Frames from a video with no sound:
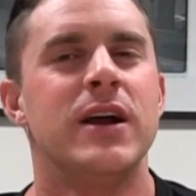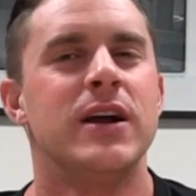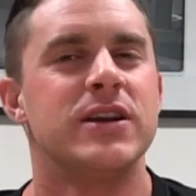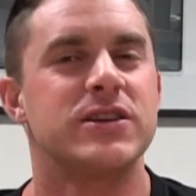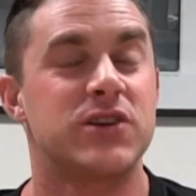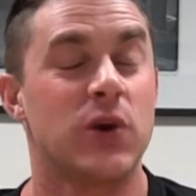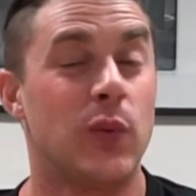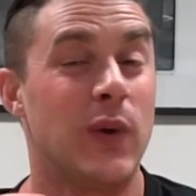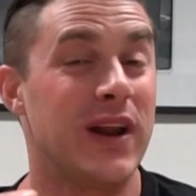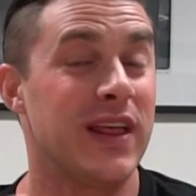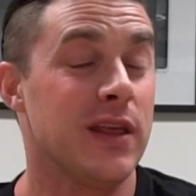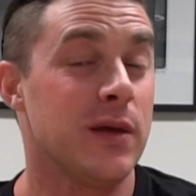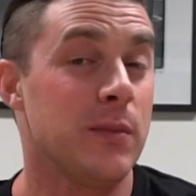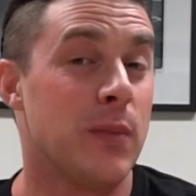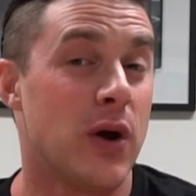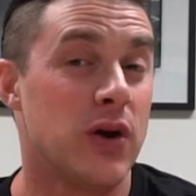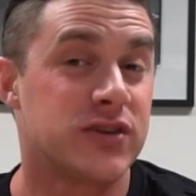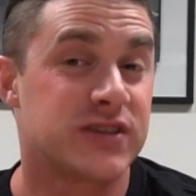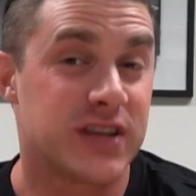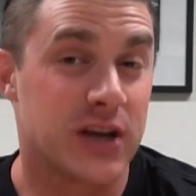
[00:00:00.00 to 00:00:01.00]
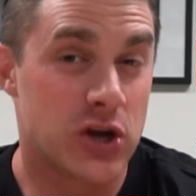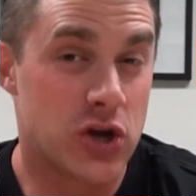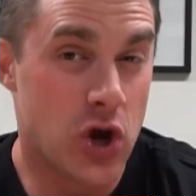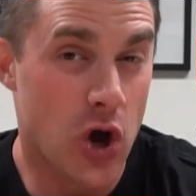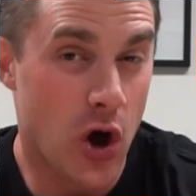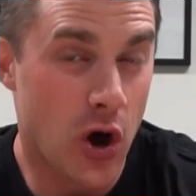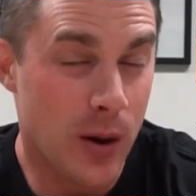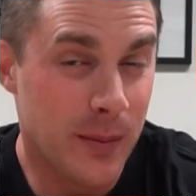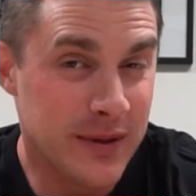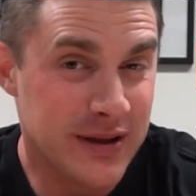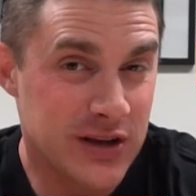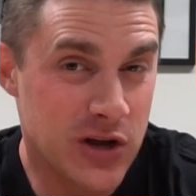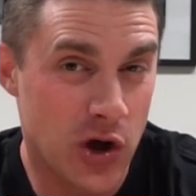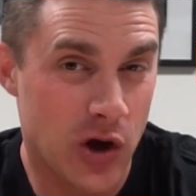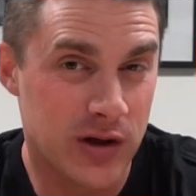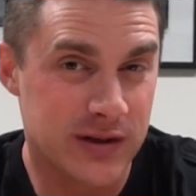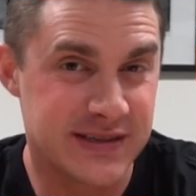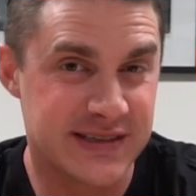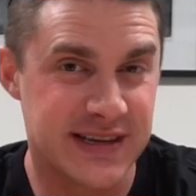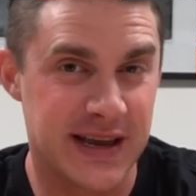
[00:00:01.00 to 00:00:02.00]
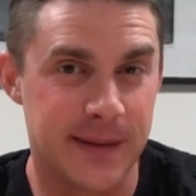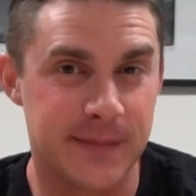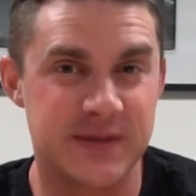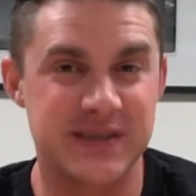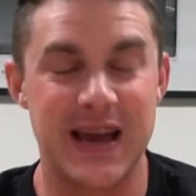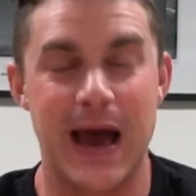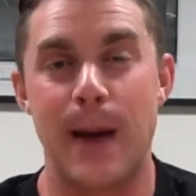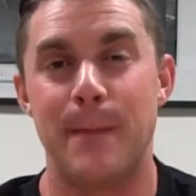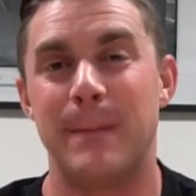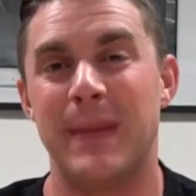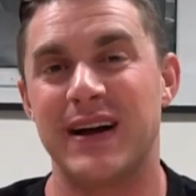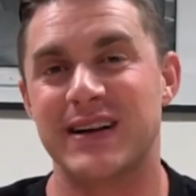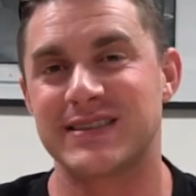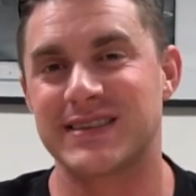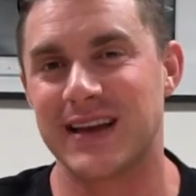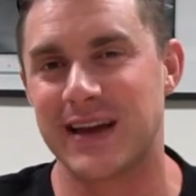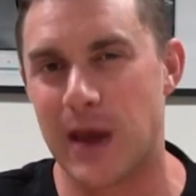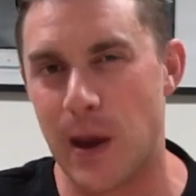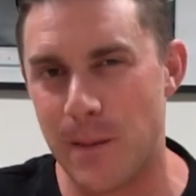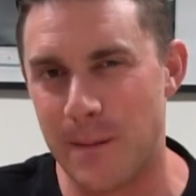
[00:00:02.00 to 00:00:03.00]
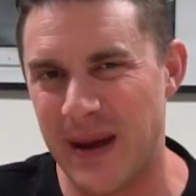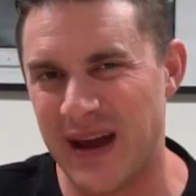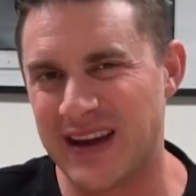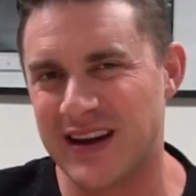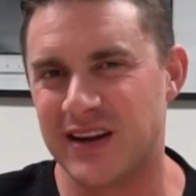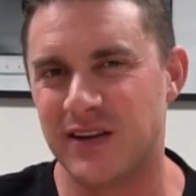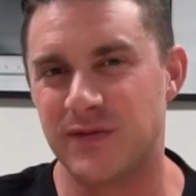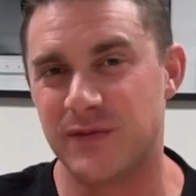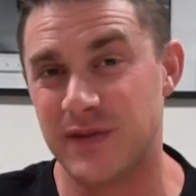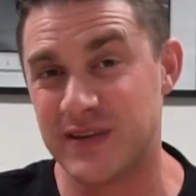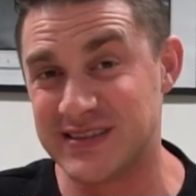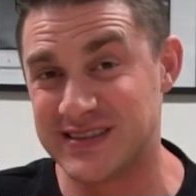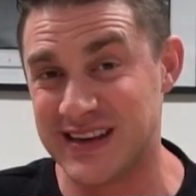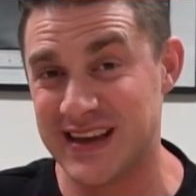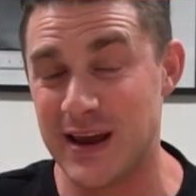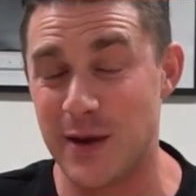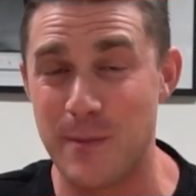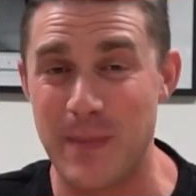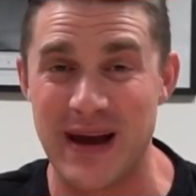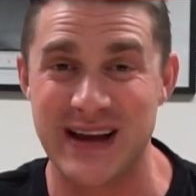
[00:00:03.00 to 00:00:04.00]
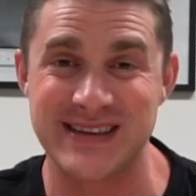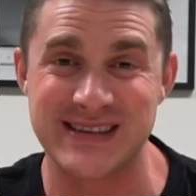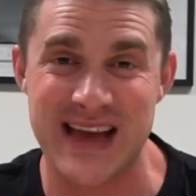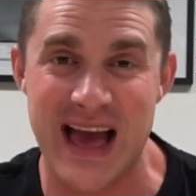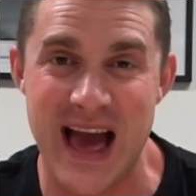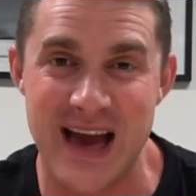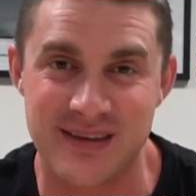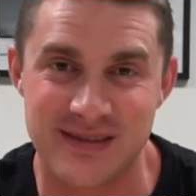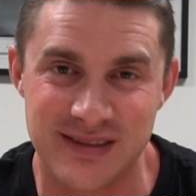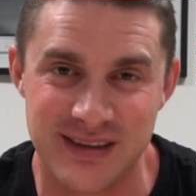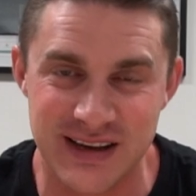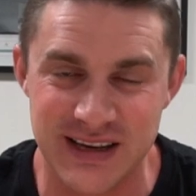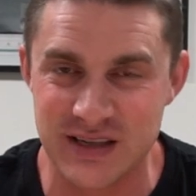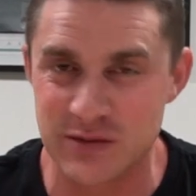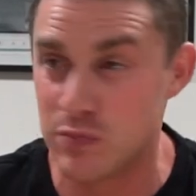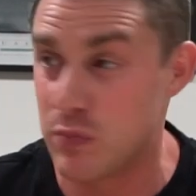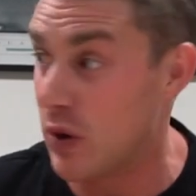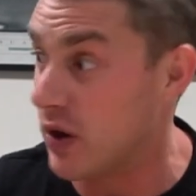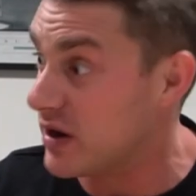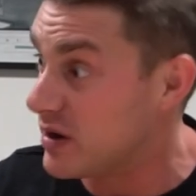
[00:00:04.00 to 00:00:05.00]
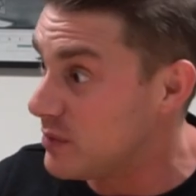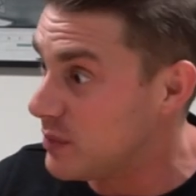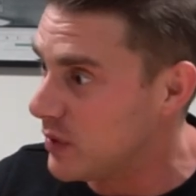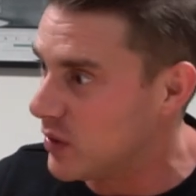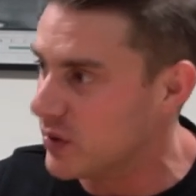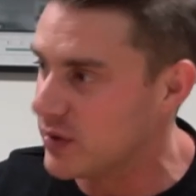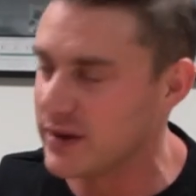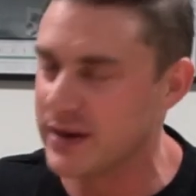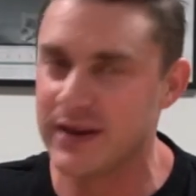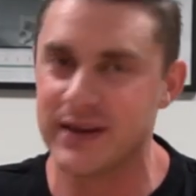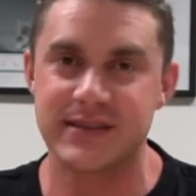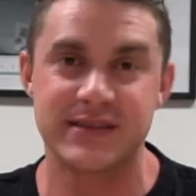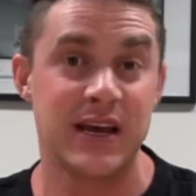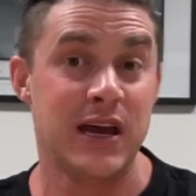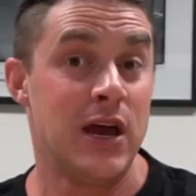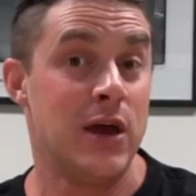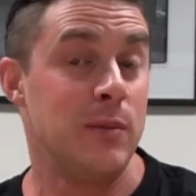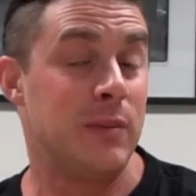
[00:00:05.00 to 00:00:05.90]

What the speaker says: So one of the most common concepts amongst competitive physique-based athletes, bodybuilders,